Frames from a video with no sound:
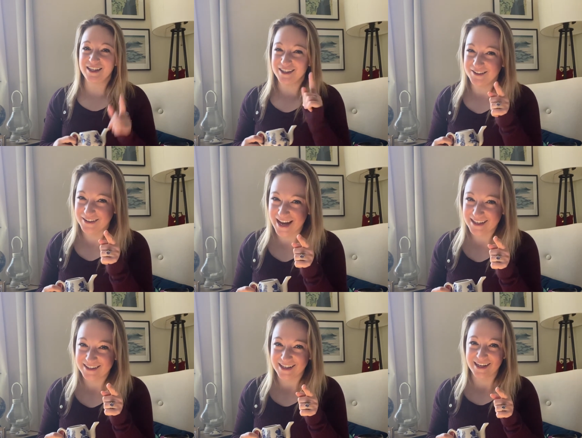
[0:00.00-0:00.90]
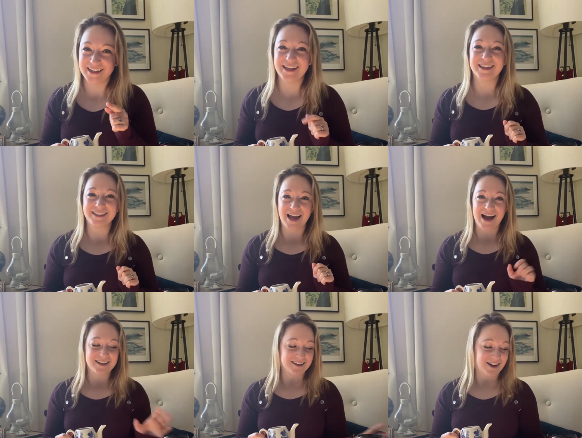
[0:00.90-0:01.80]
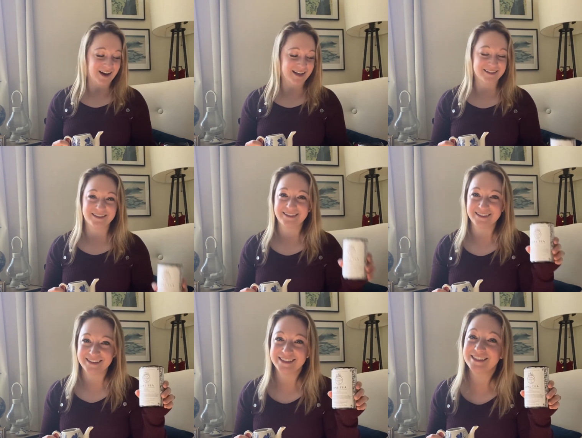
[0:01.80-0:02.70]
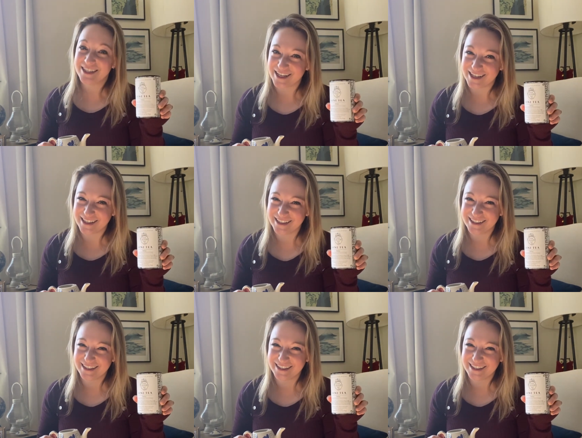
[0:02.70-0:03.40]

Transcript: You guessed it, the tax on tea.